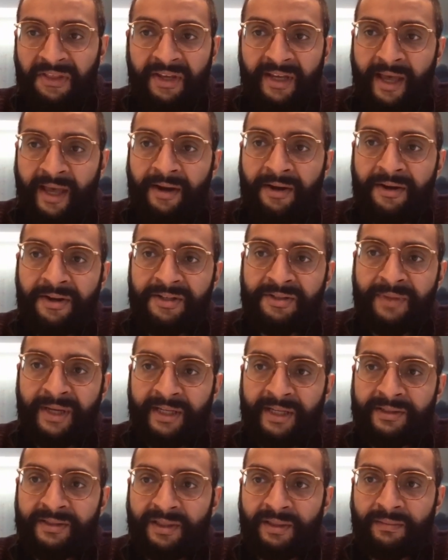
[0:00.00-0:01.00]
I think Canada has
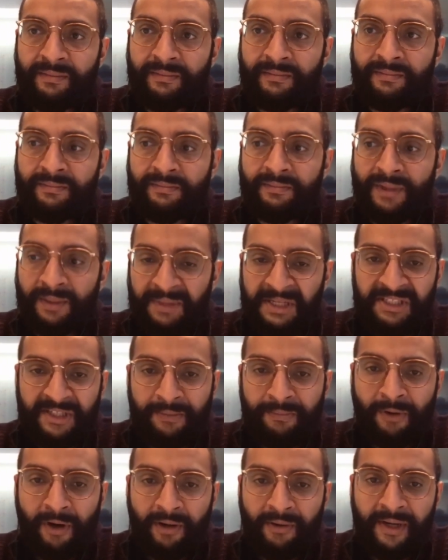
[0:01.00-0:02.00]
made some
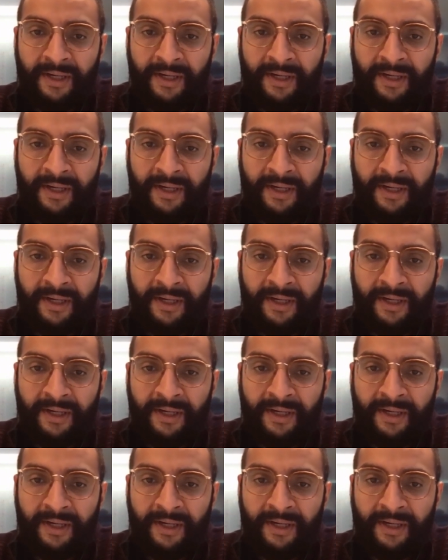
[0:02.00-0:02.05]
amazing